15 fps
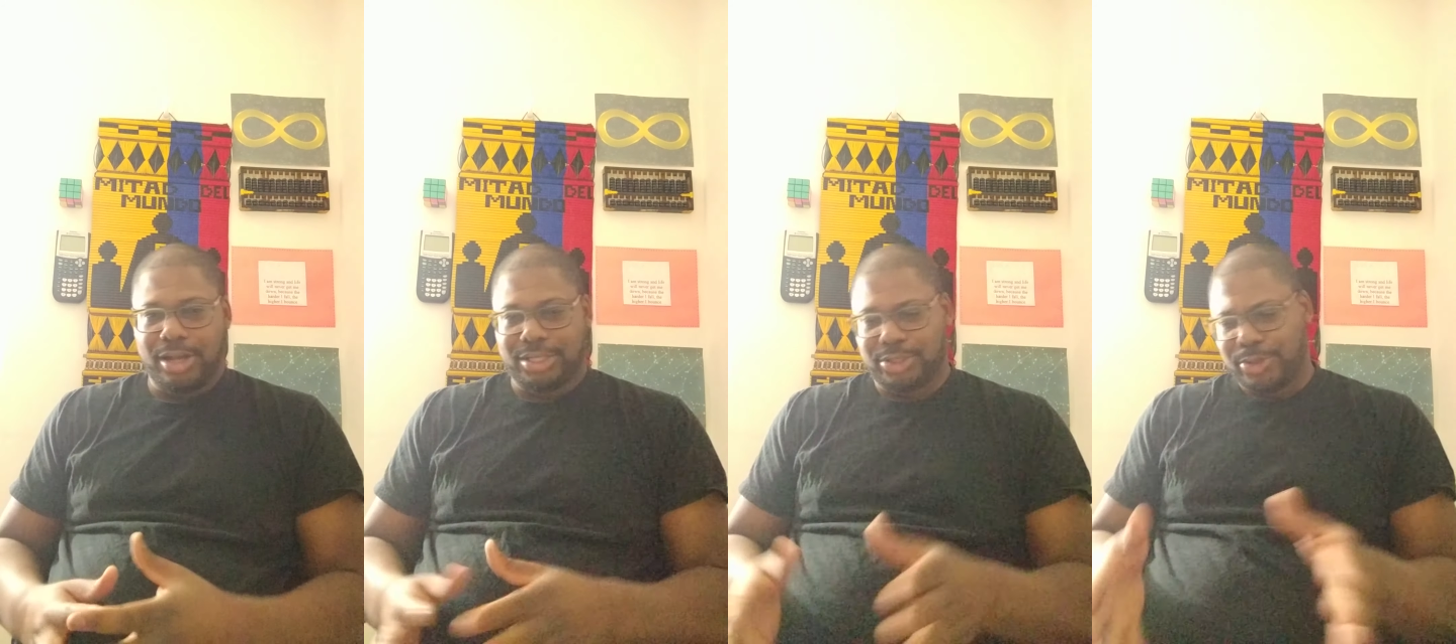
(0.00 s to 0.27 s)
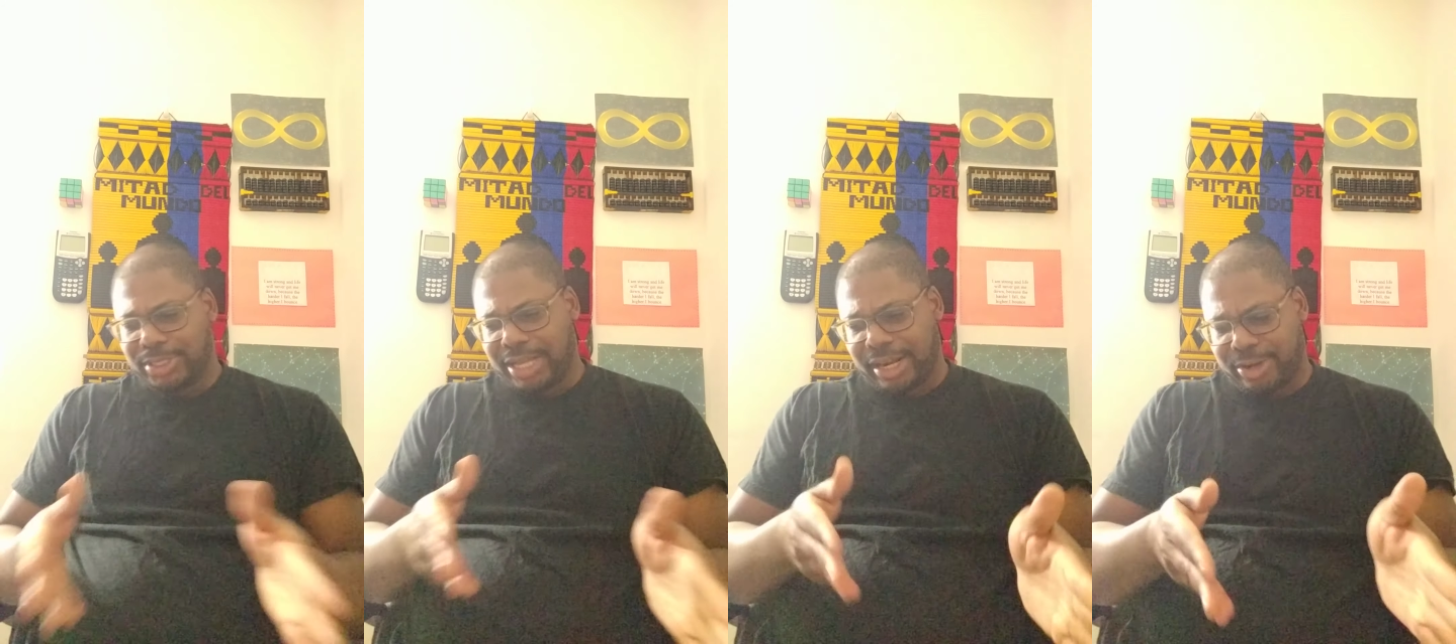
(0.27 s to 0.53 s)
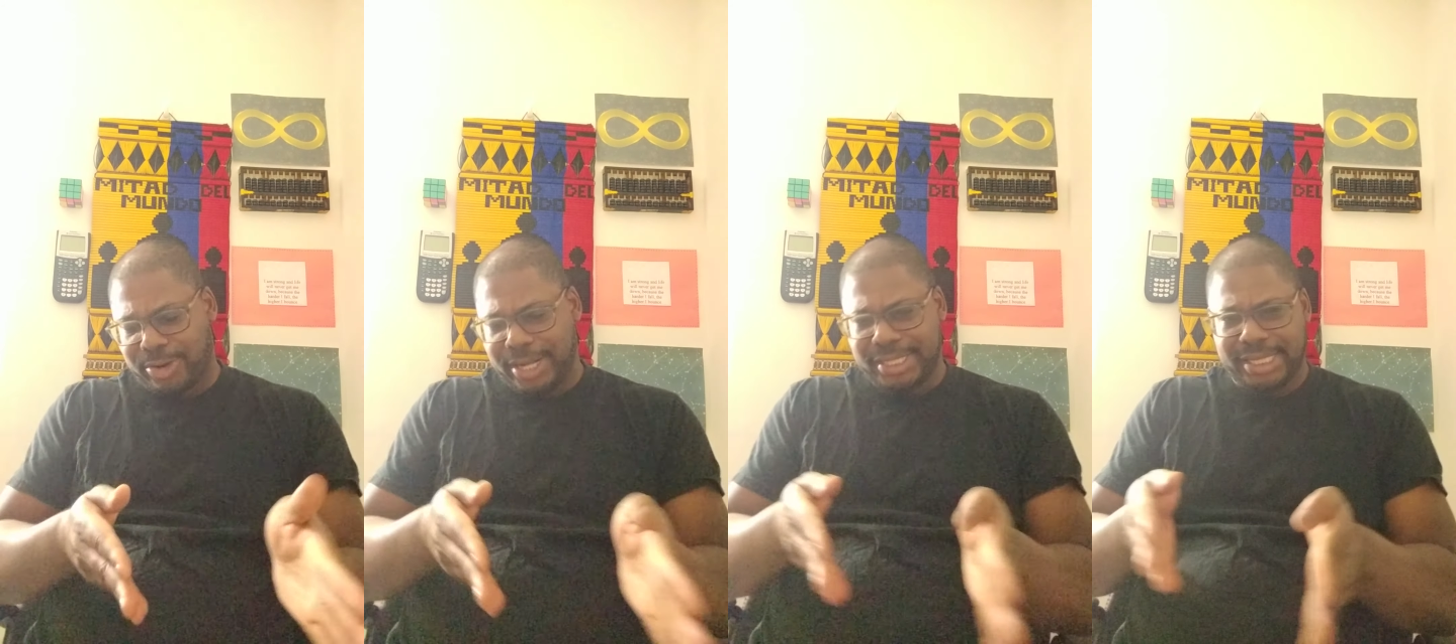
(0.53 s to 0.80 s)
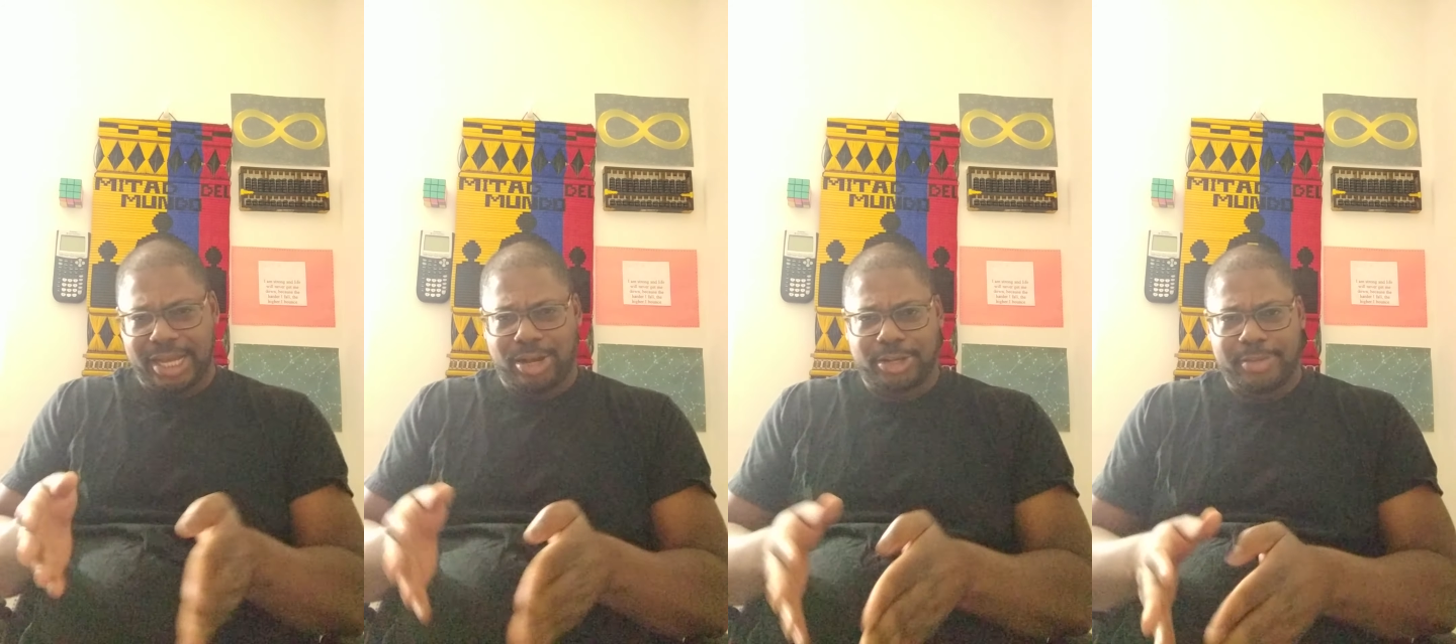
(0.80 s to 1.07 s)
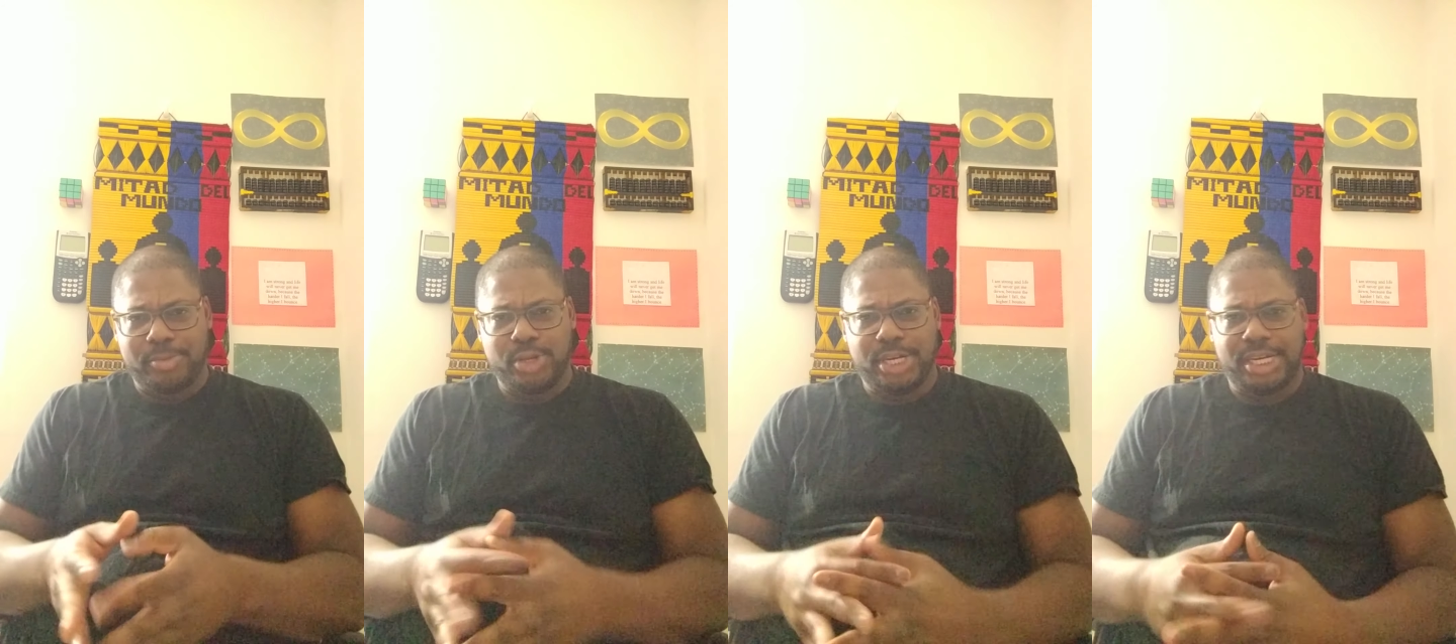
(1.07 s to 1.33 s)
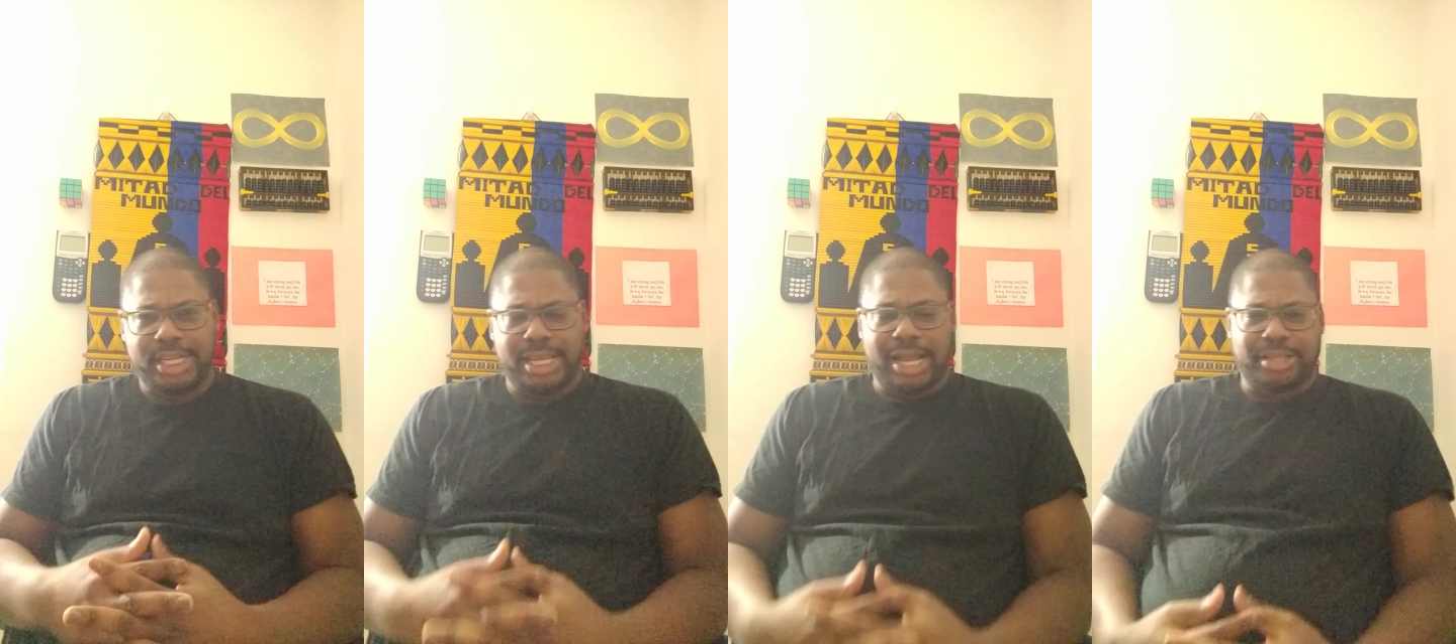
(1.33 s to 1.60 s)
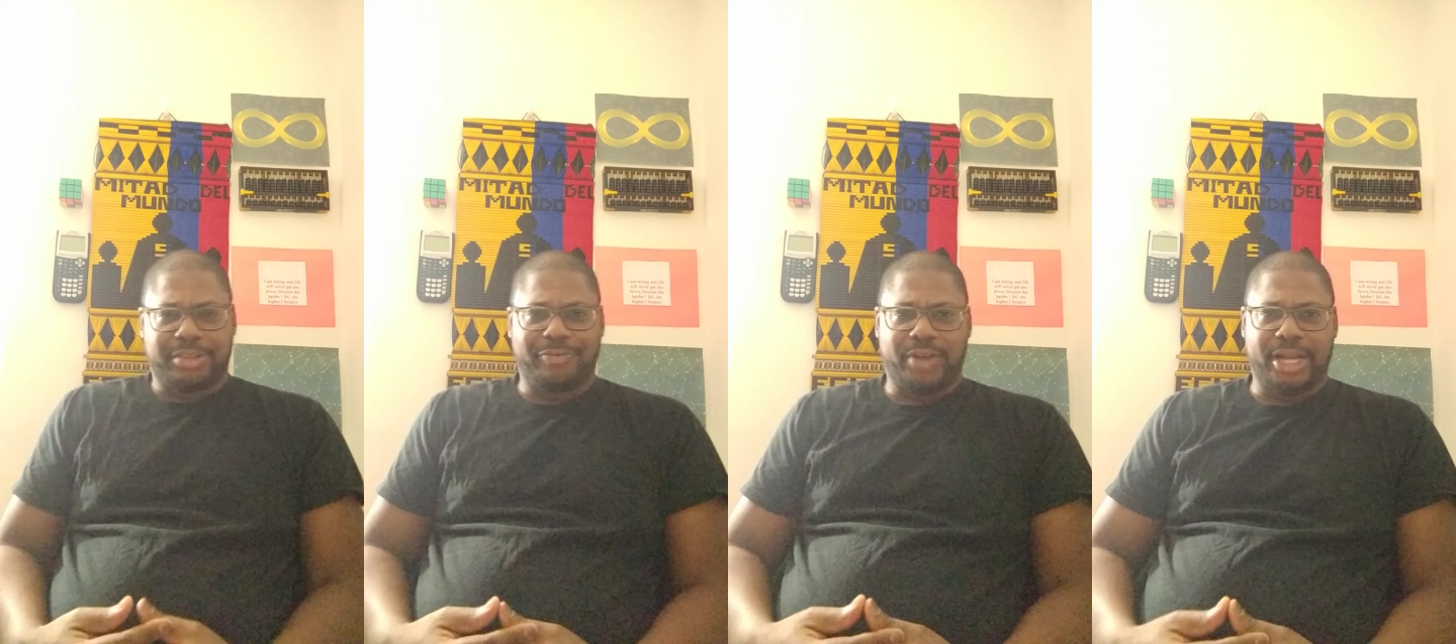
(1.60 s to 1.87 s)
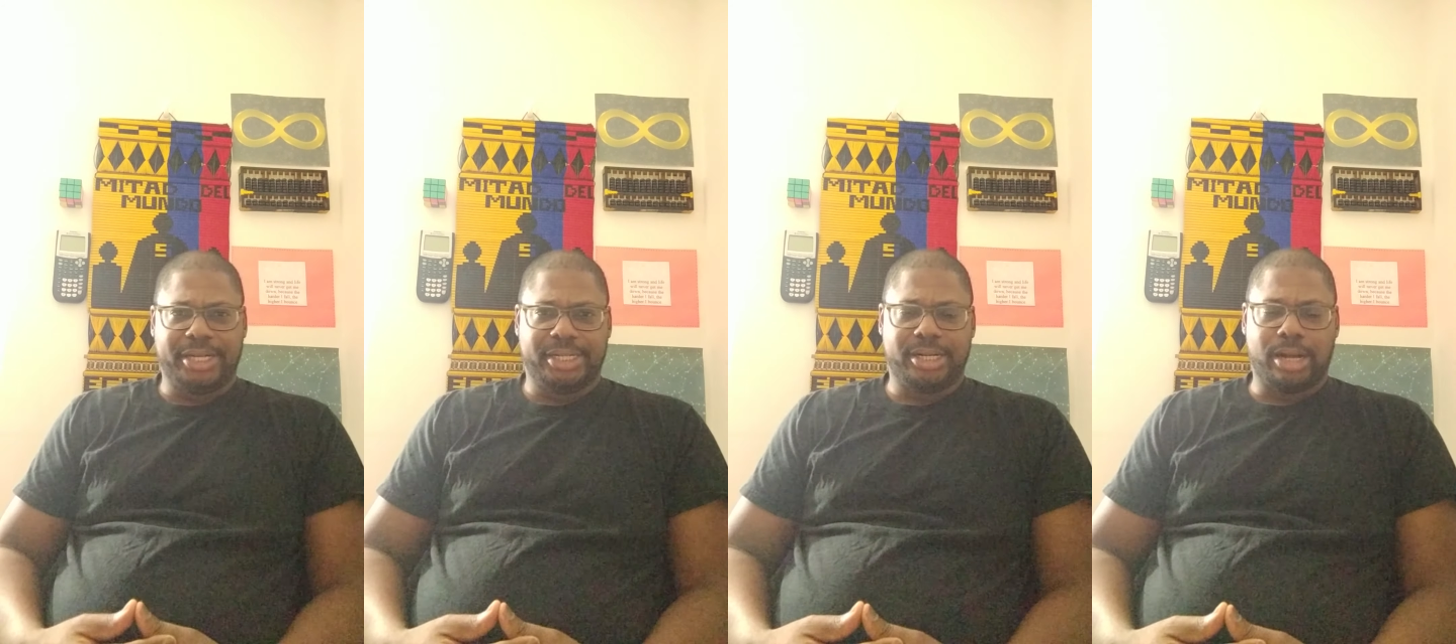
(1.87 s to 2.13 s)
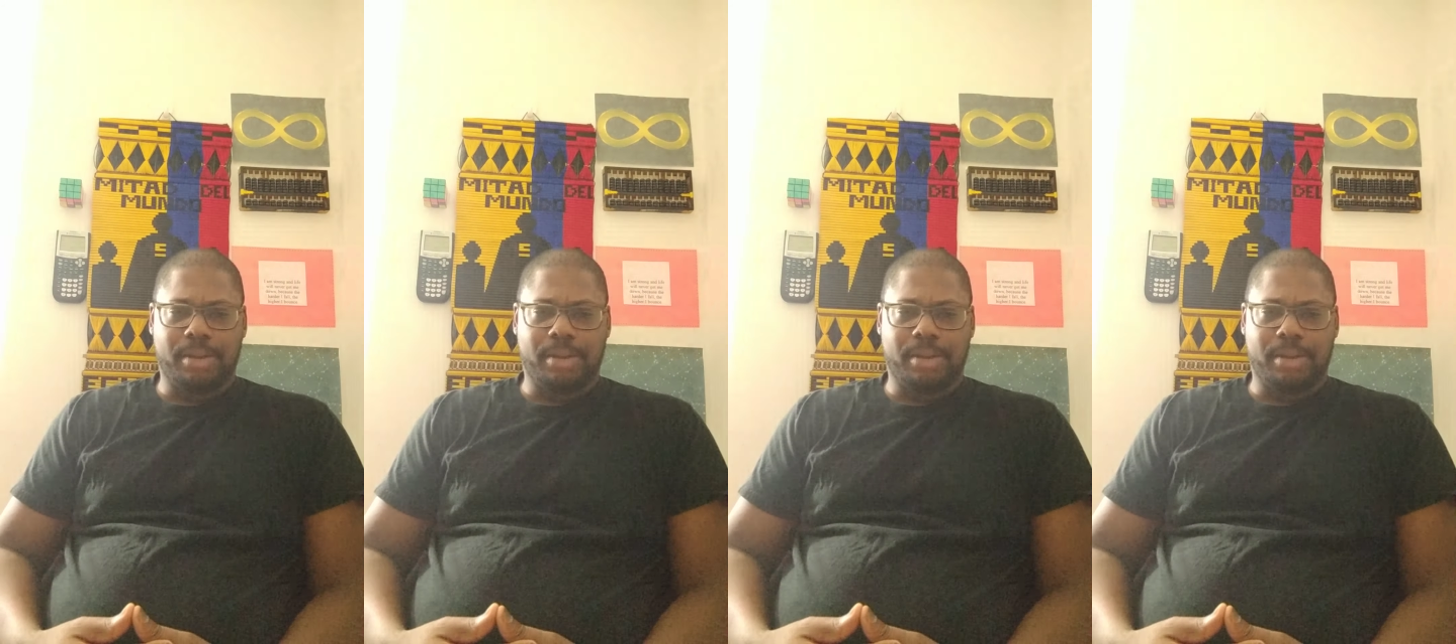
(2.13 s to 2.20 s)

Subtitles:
So it's kind of crazy how Community got divided